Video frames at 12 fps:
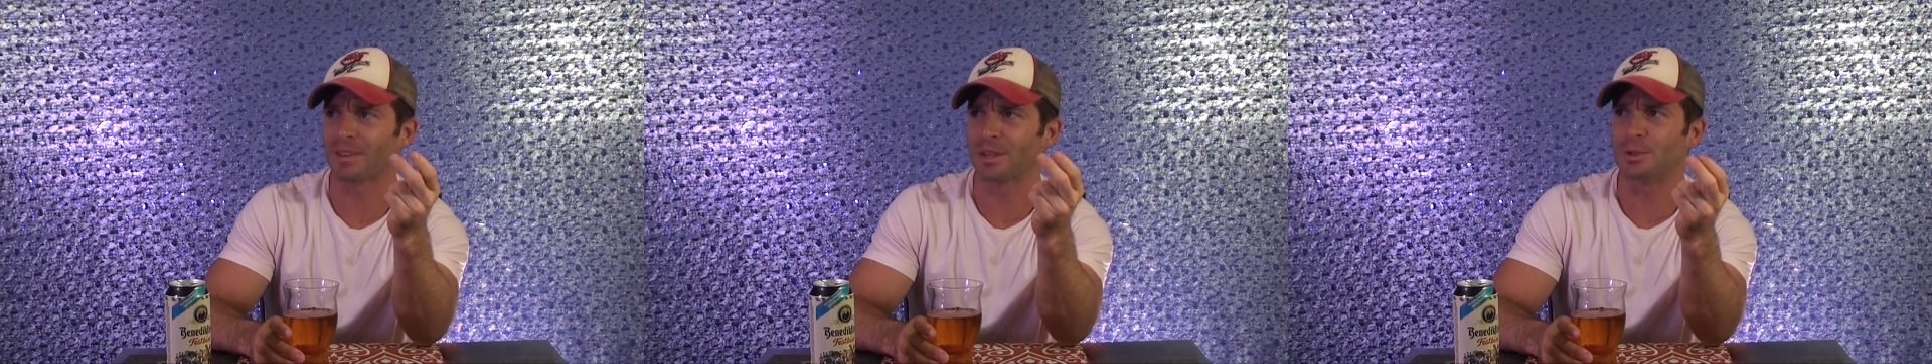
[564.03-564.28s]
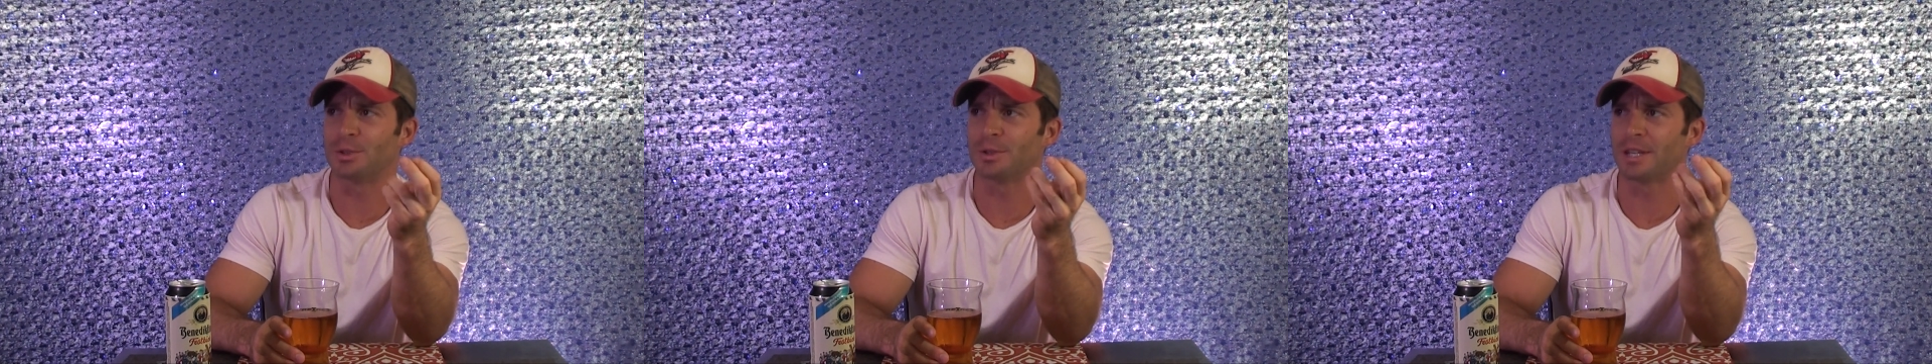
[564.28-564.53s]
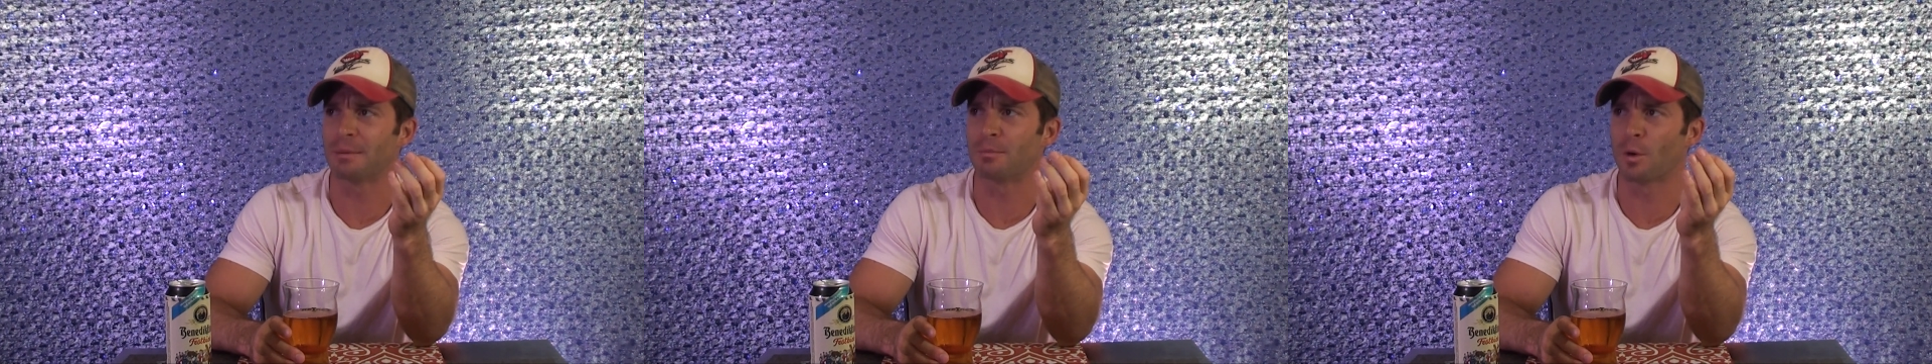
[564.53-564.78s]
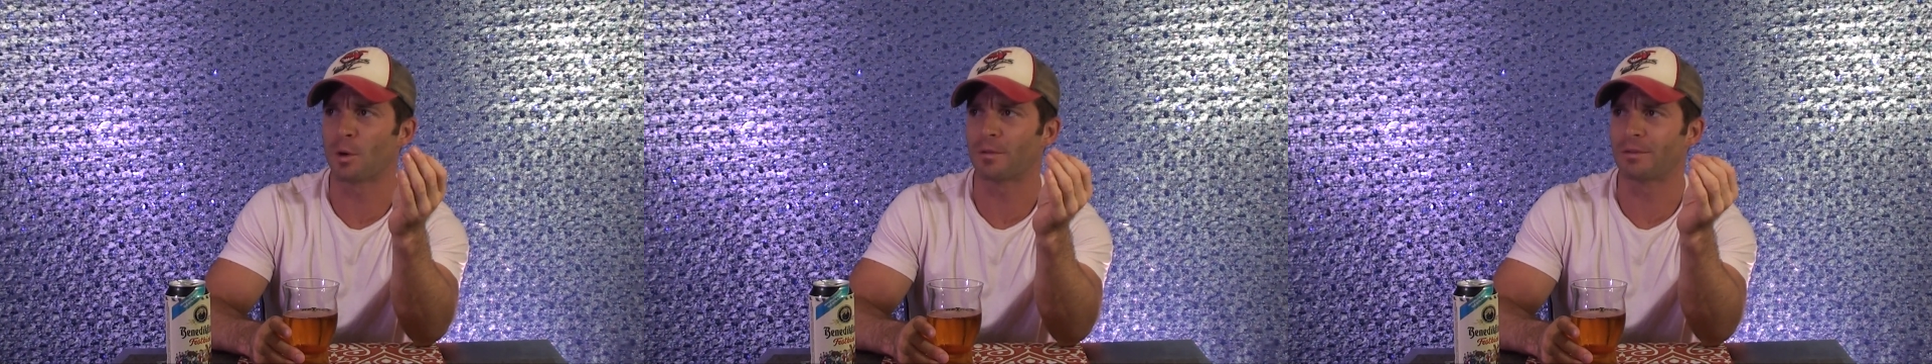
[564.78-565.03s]
You do get
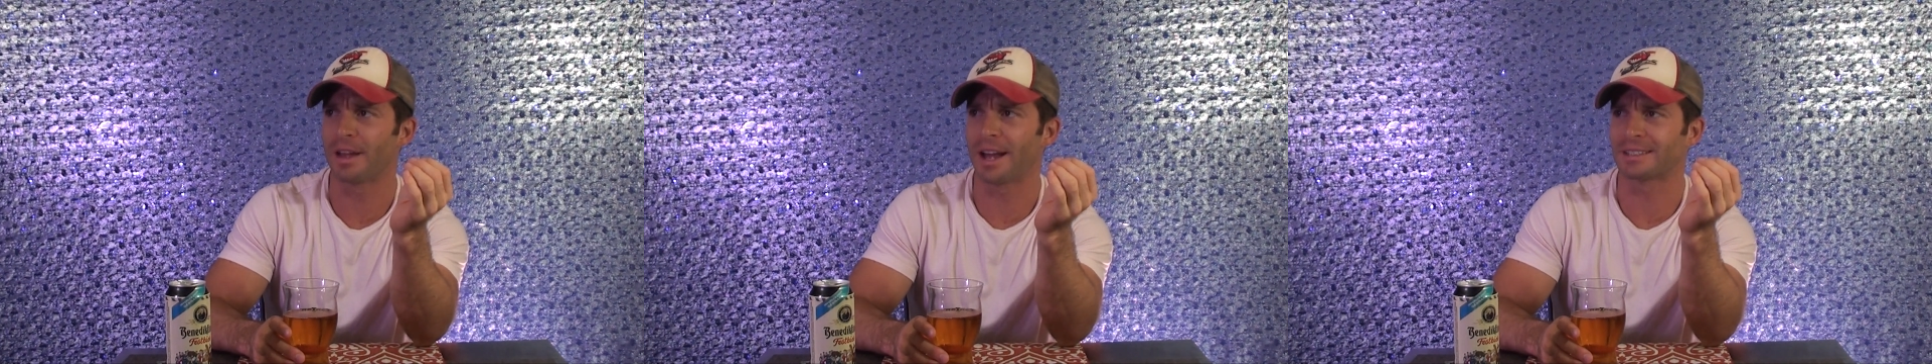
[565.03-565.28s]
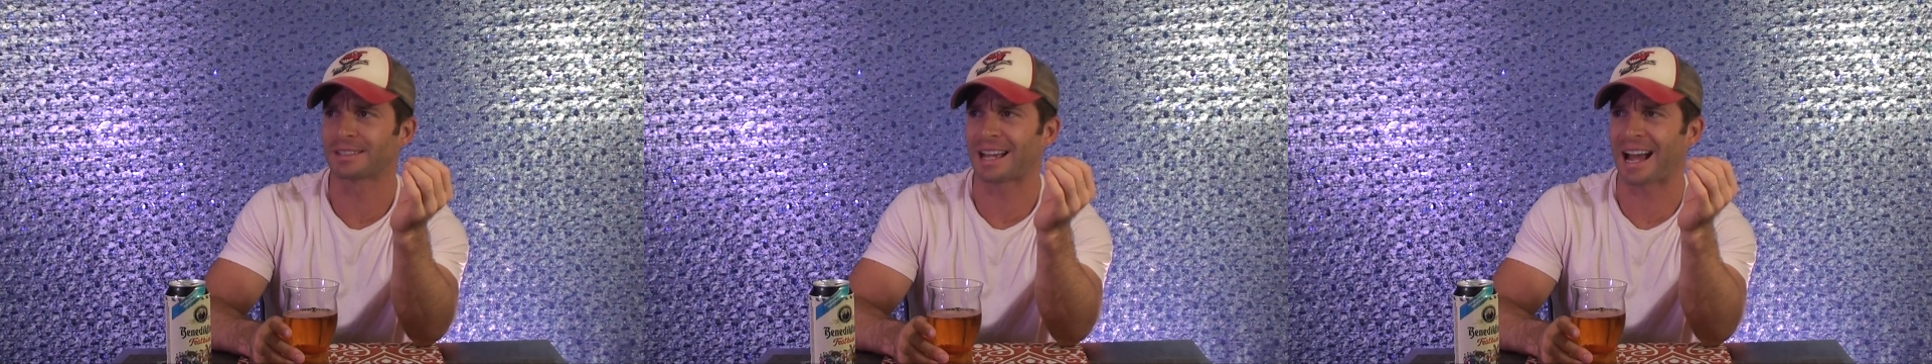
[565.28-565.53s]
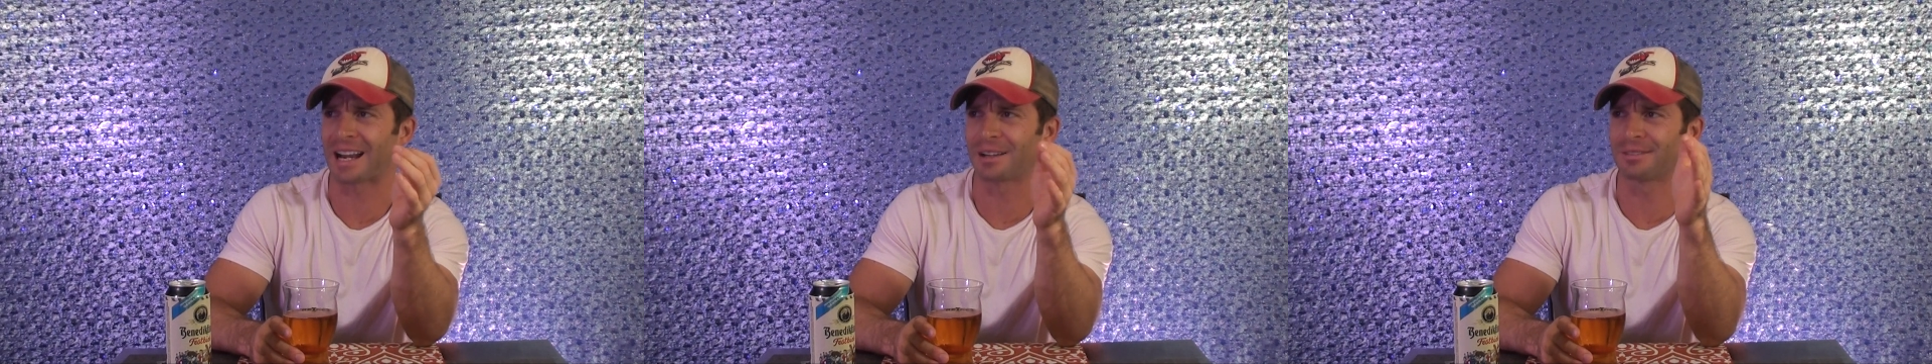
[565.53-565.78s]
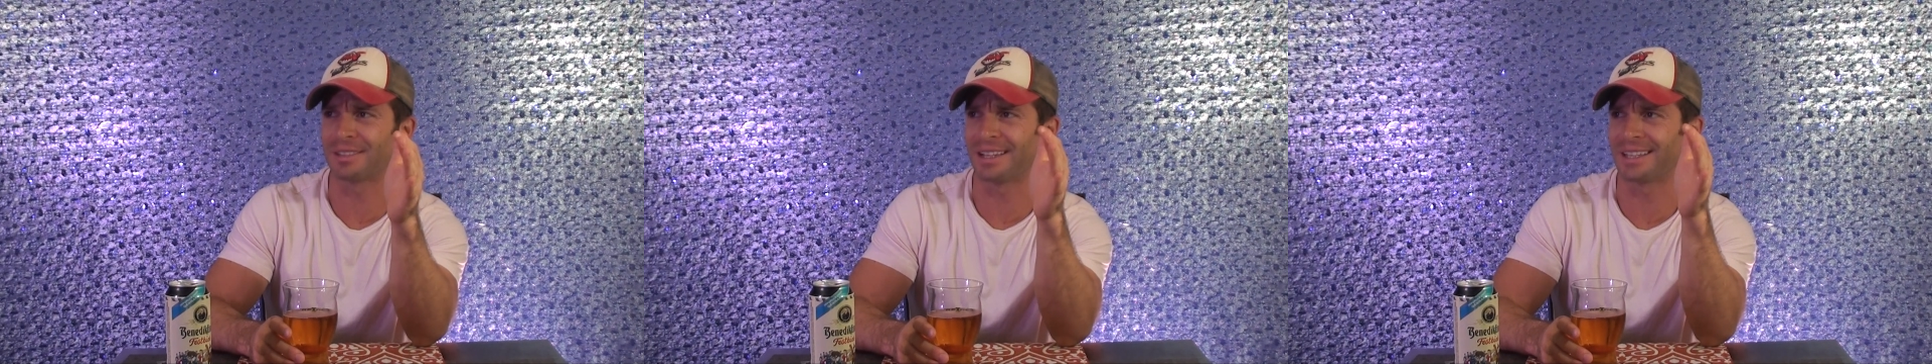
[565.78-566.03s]
more of that kind
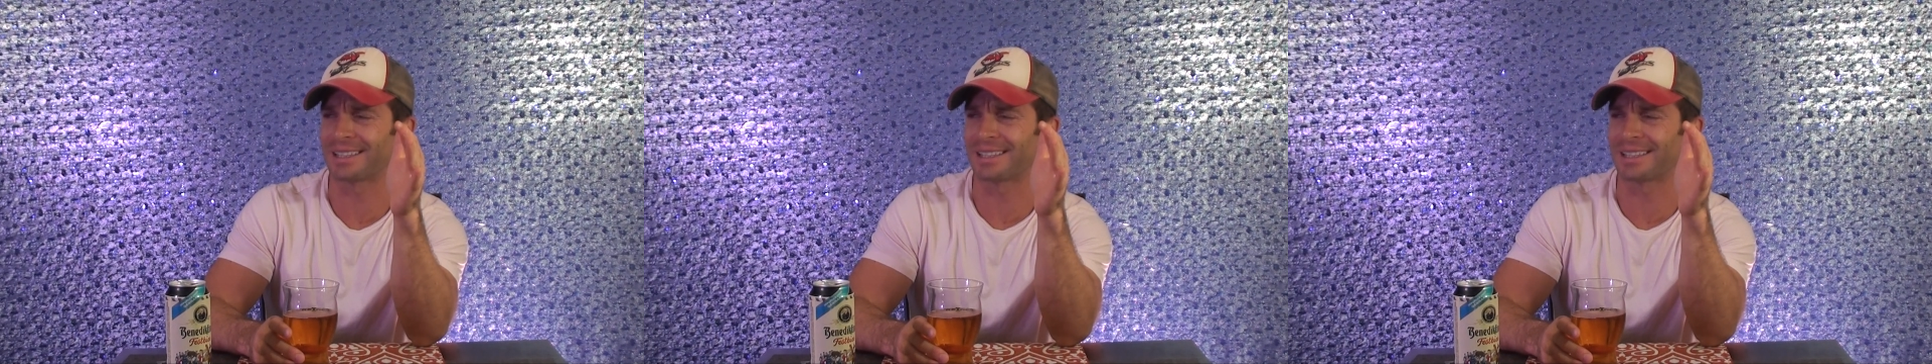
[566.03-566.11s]
of